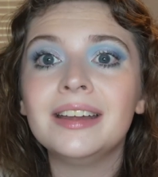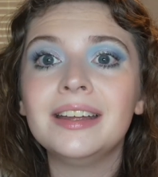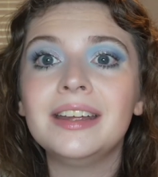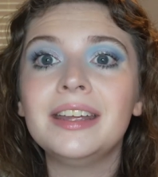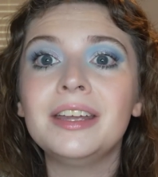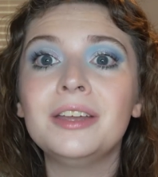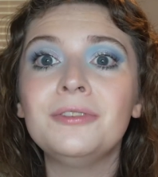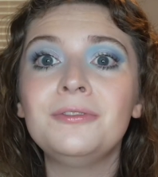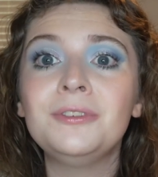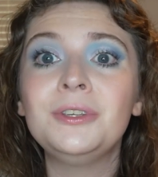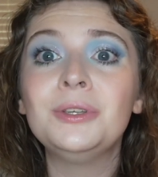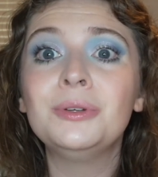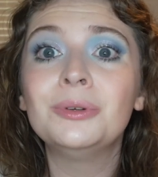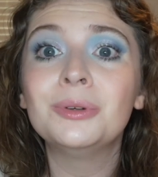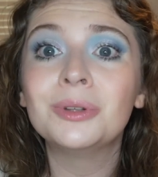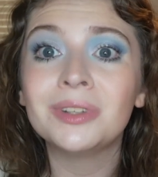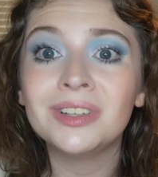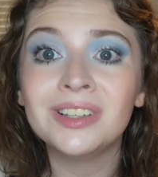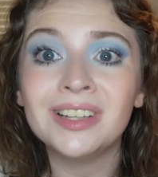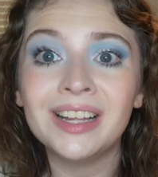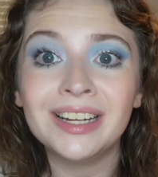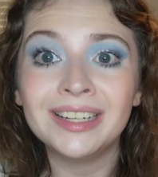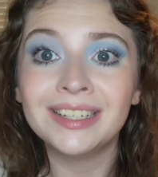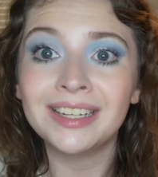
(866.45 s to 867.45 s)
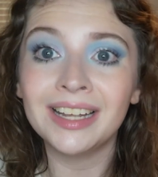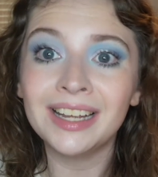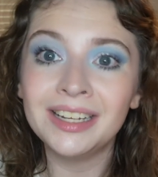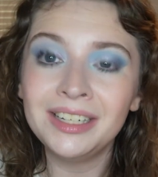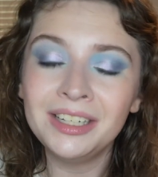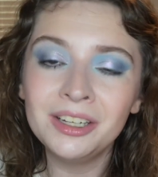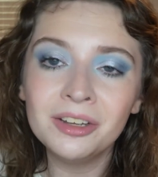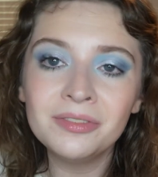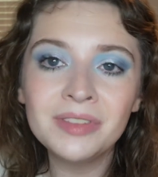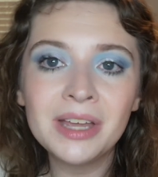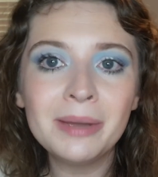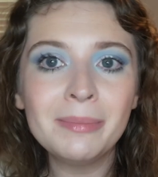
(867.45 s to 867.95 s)
If you like
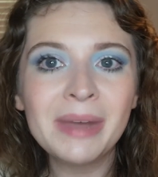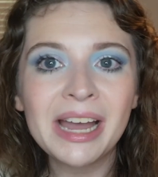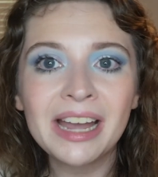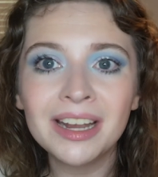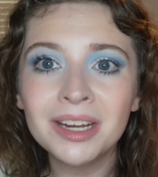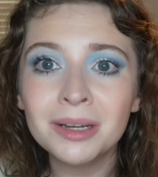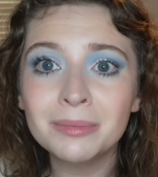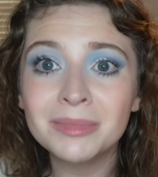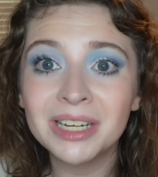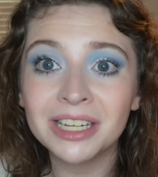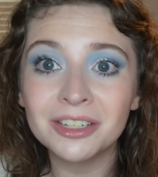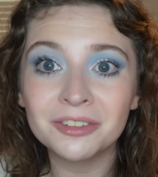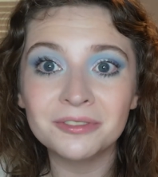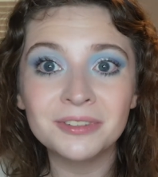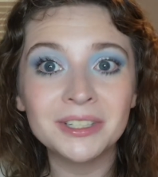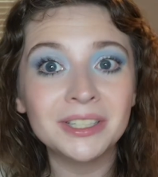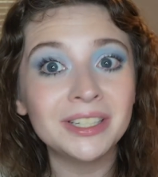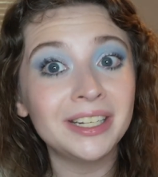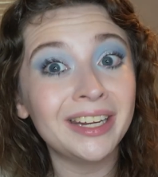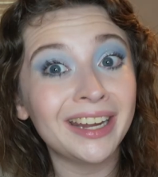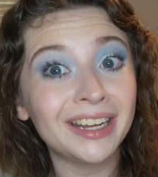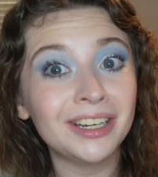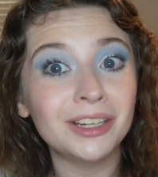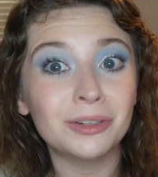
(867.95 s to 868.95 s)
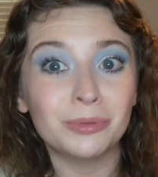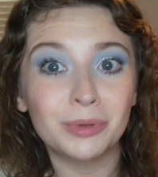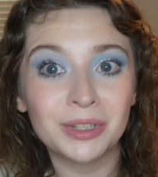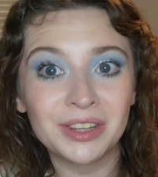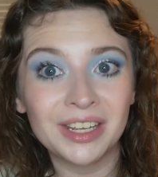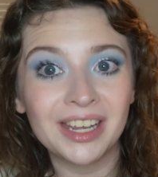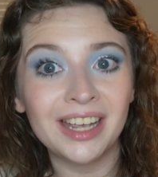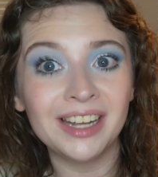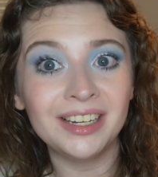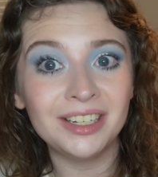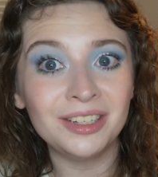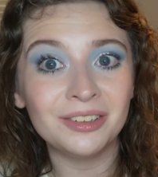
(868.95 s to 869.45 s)
any of them, I am not affiliated with
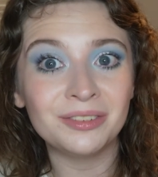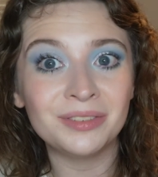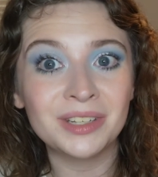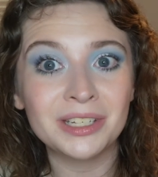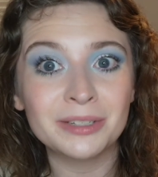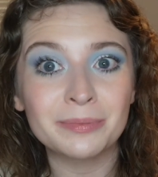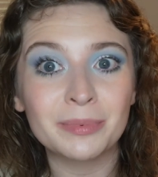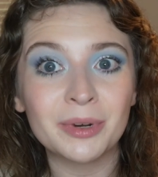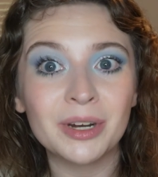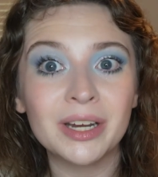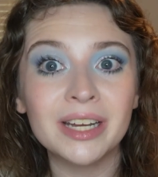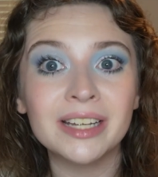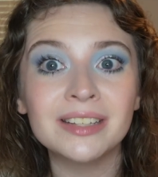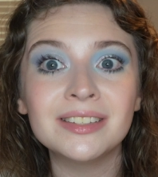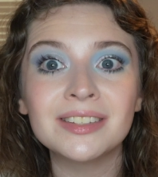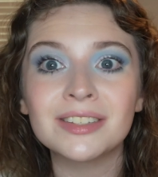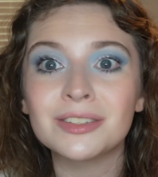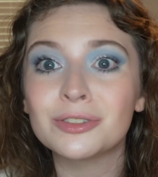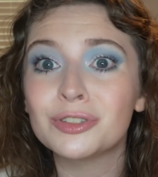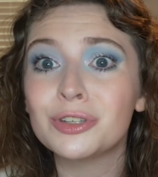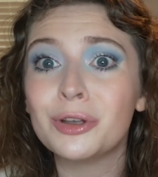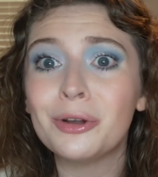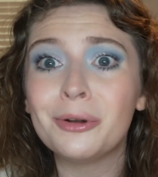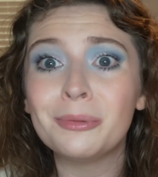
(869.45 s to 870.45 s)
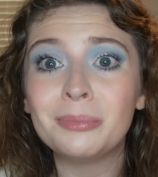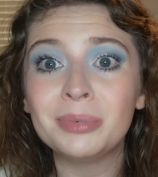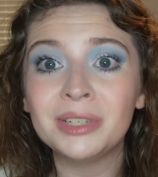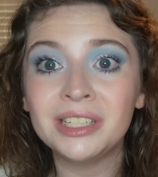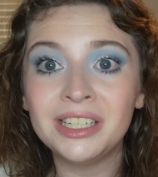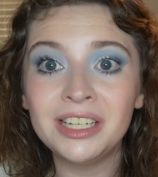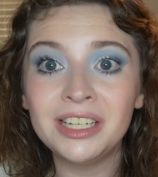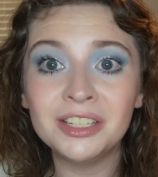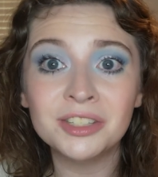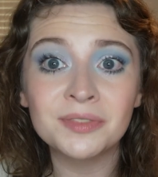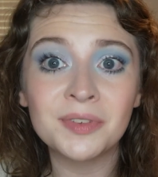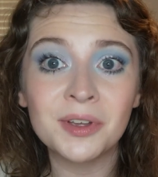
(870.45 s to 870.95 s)
any of these brands, so
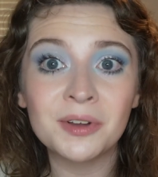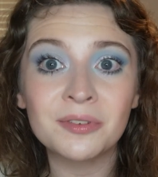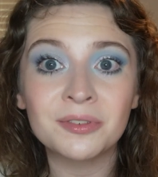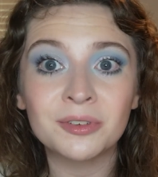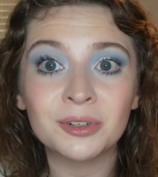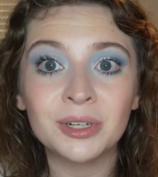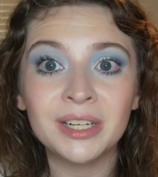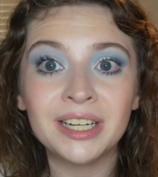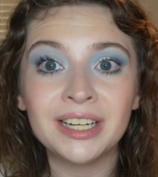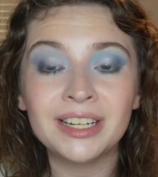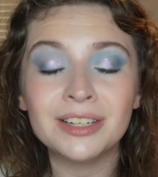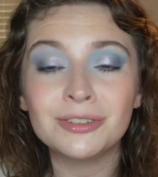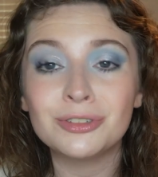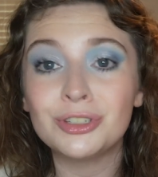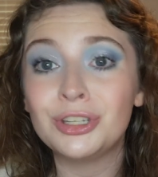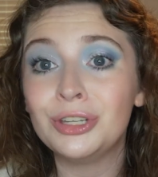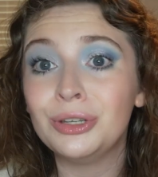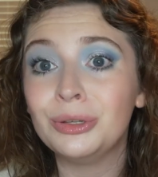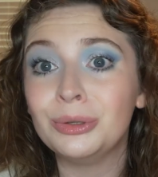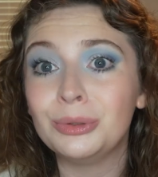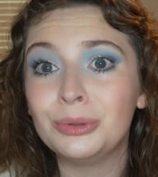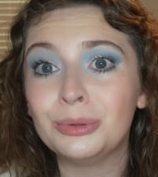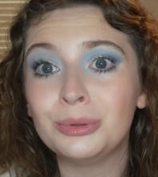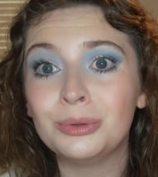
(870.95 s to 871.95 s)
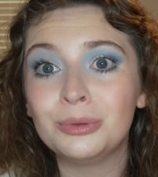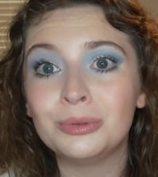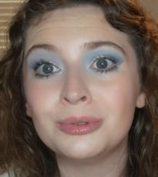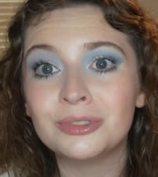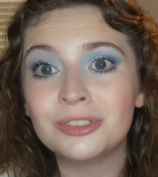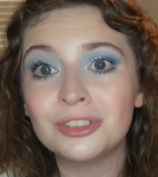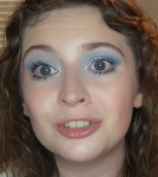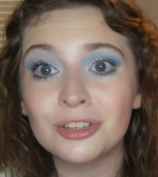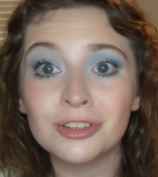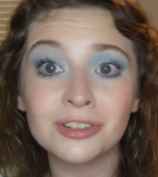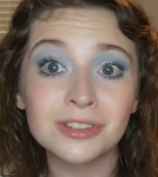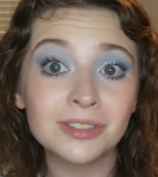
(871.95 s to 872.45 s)
please feel free to
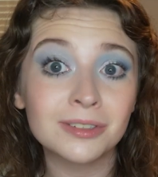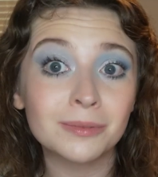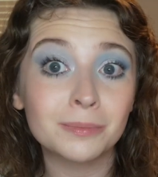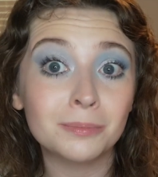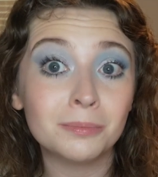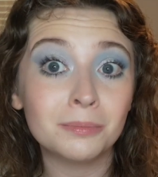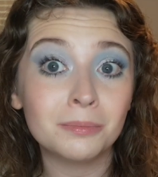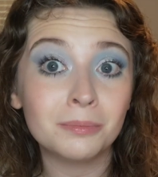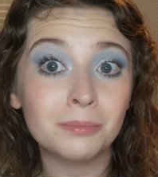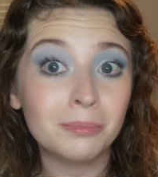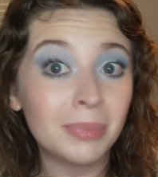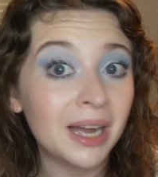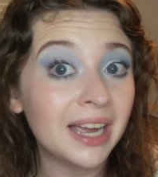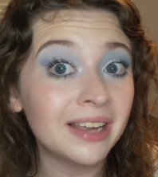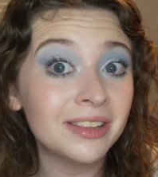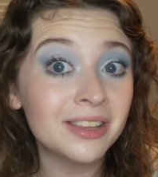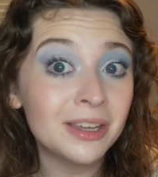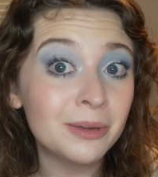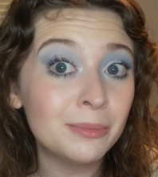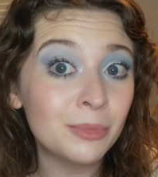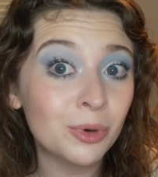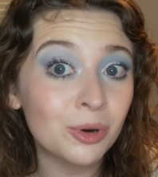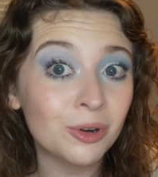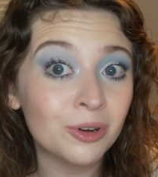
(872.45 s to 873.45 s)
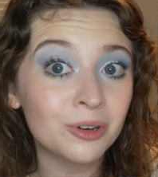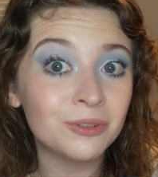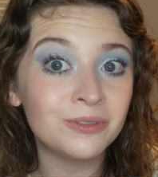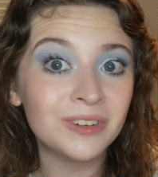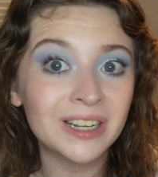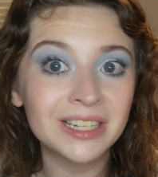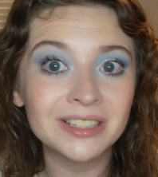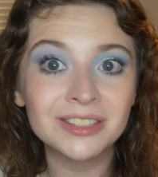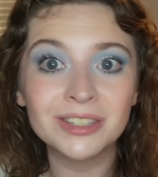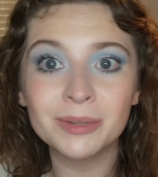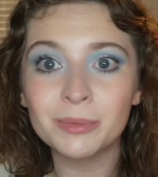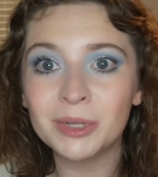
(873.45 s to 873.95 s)
just buy them or
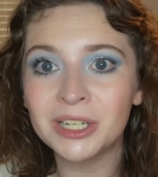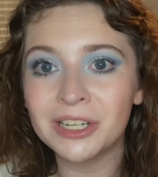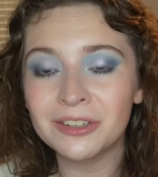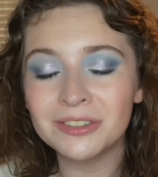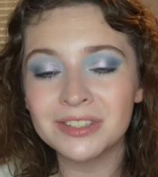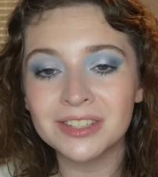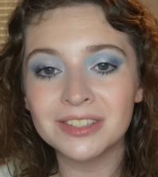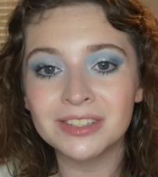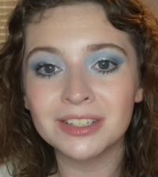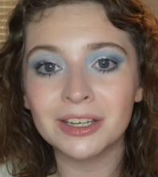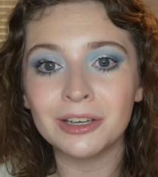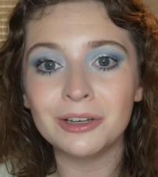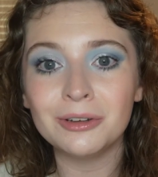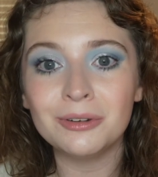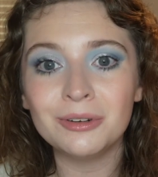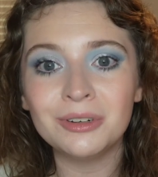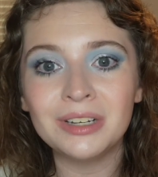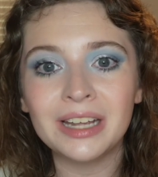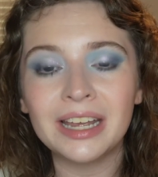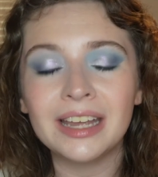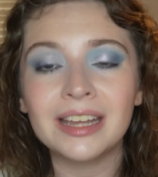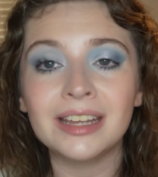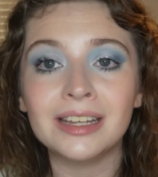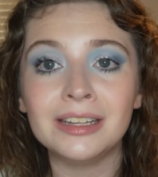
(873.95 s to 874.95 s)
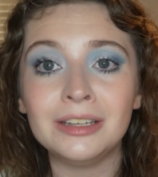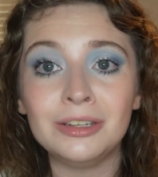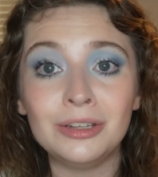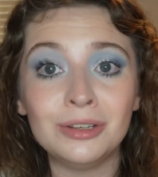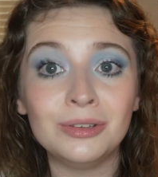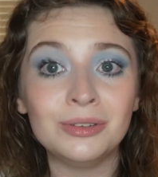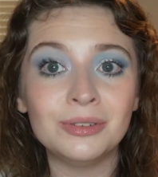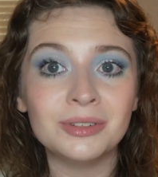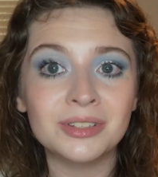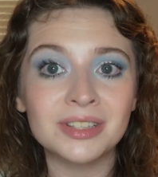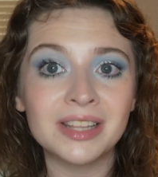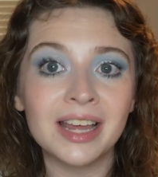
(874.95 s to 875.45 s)
find someone else's code and
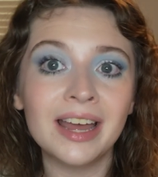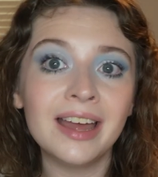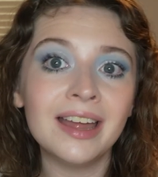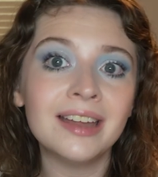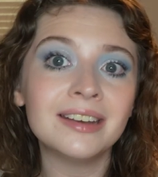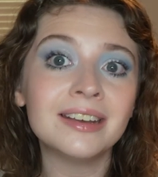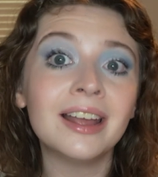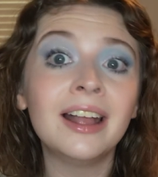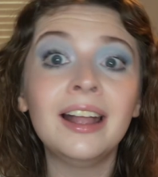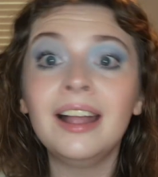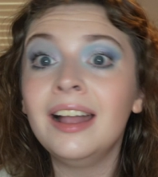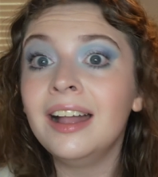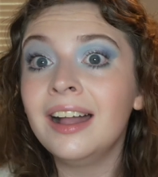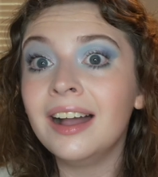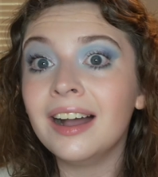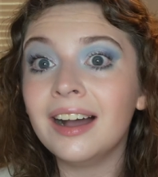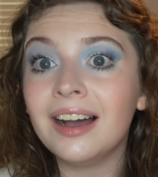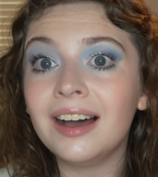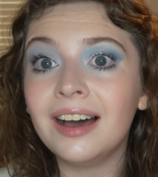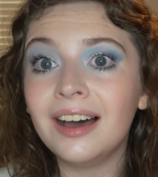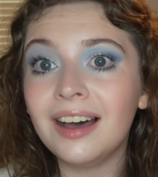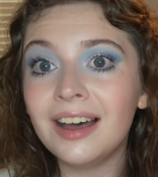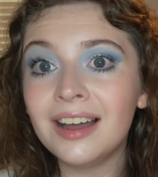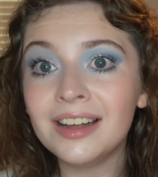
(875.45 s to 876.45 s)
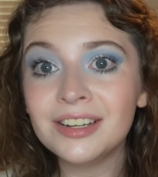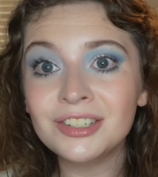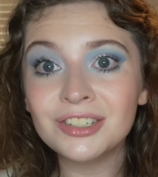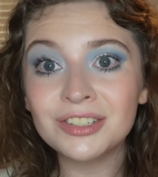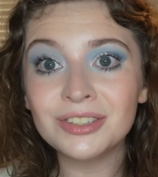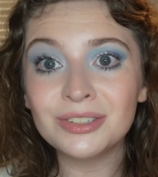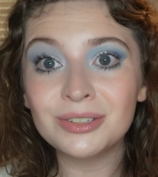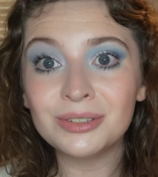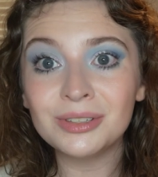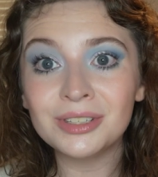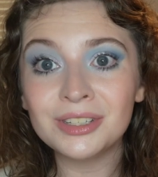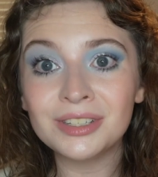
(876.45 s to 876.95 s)
use that. I
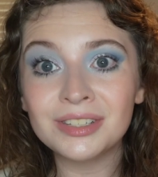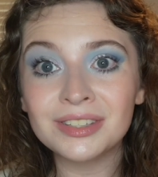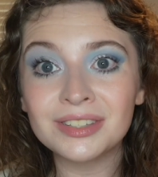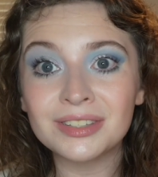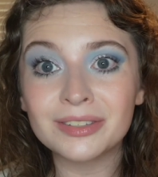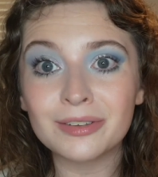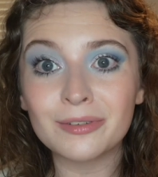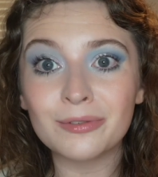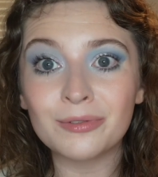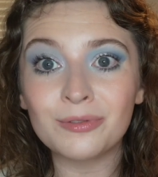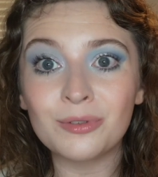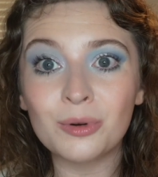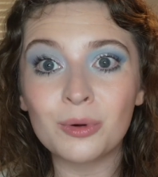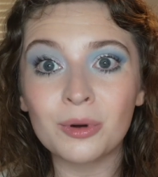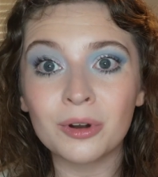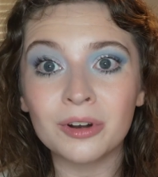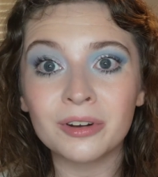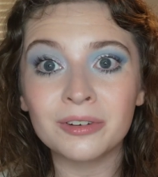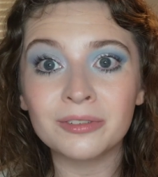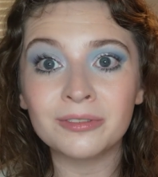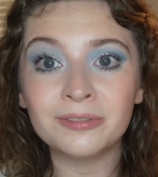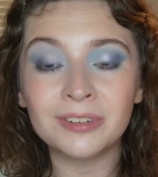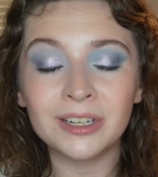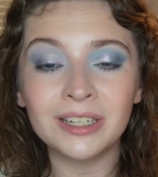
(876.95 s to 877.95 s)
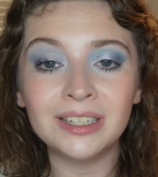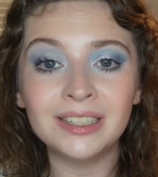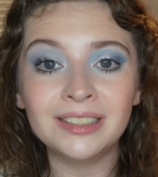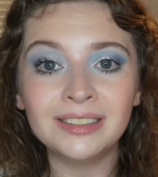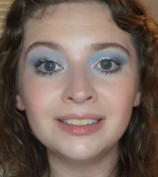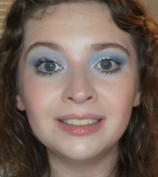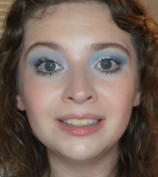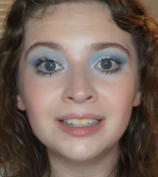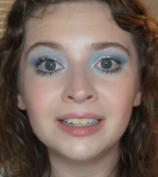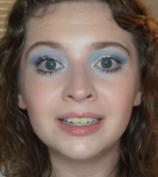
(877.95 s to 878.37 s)
just do this for fun.